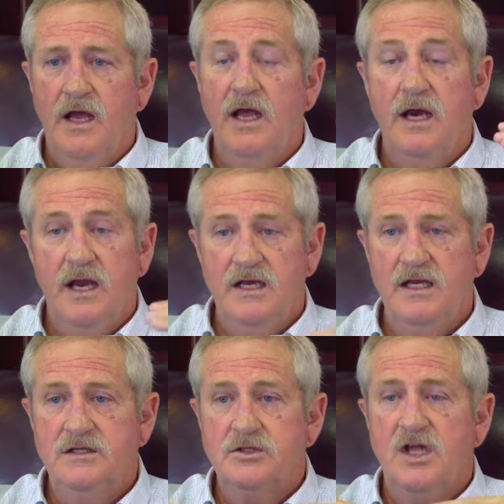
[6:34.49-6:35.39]
and at
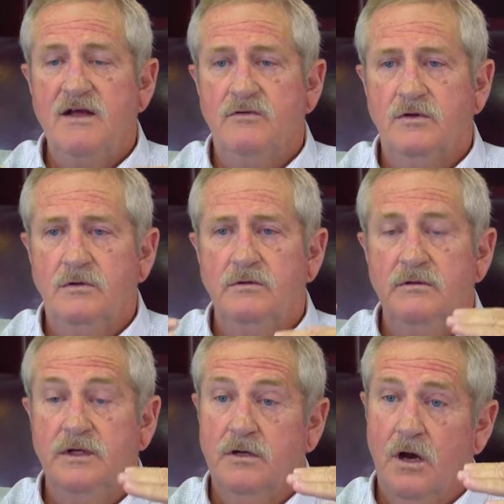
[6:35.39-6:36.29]
each level
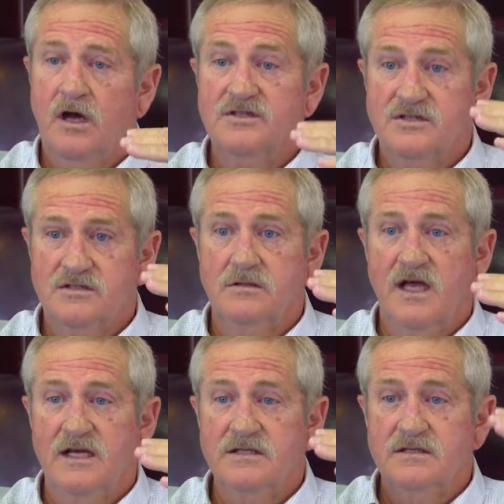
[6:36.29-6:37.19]
it costs
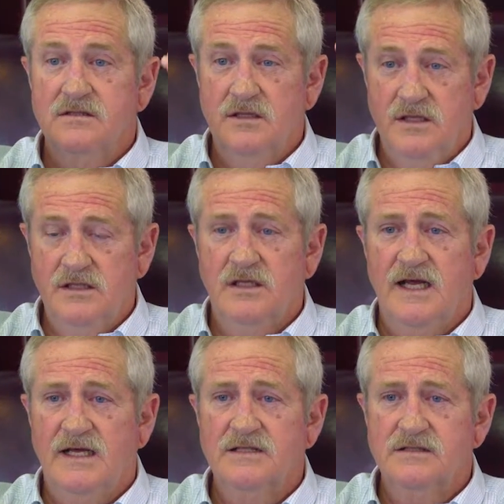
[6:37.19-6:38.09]
less and
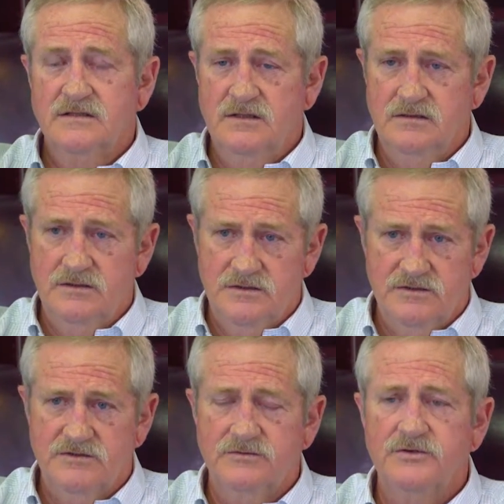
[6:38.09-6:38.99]
less
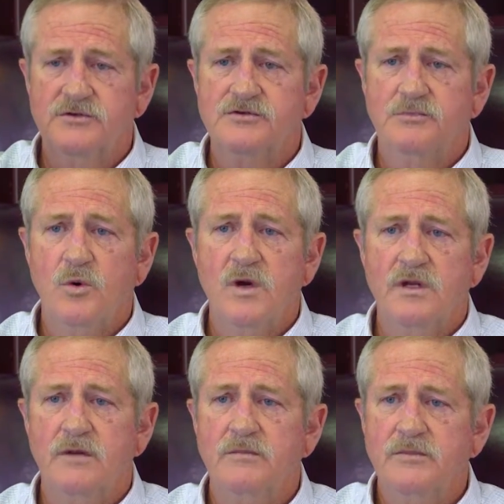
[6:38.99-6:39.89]
to
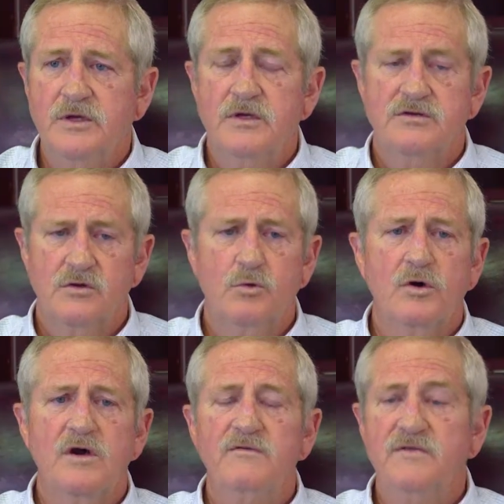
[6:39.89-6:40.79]
support them. So
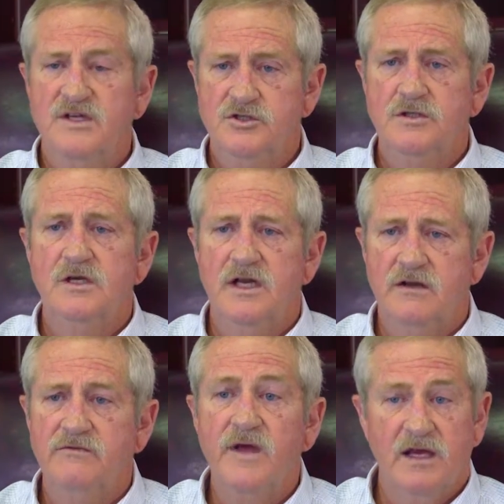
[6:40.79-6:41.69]
we're an efficient
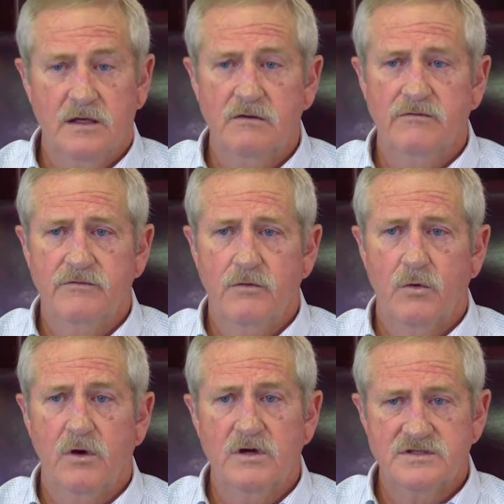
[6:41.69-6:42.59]
and effective
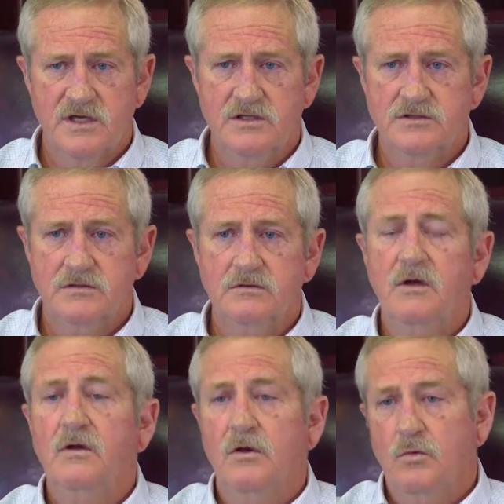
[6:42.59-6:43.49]
organization
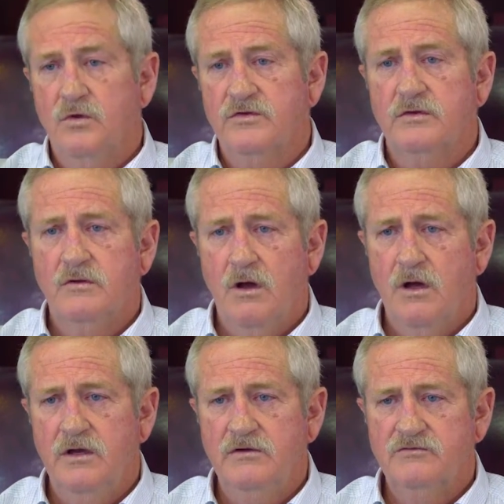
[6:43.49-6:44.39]
with a
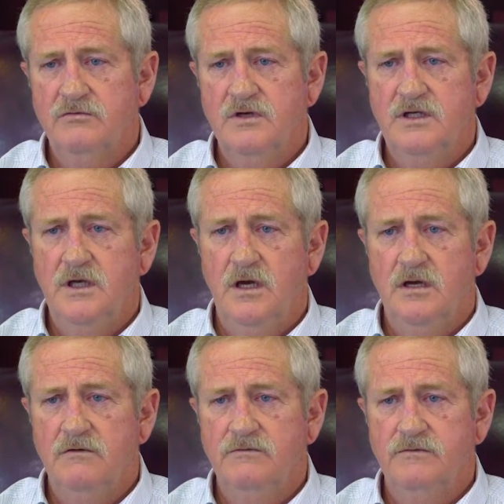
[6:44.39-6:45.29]
long history
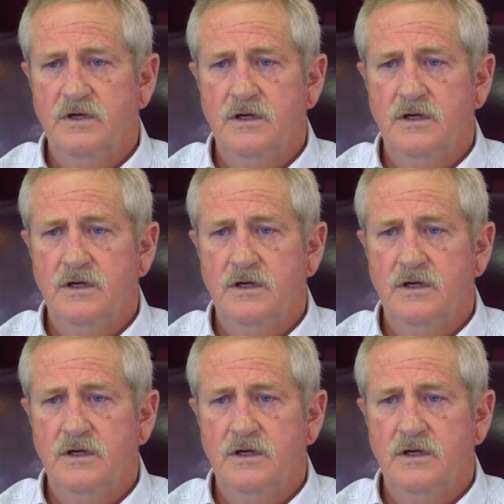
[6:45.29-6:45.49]
of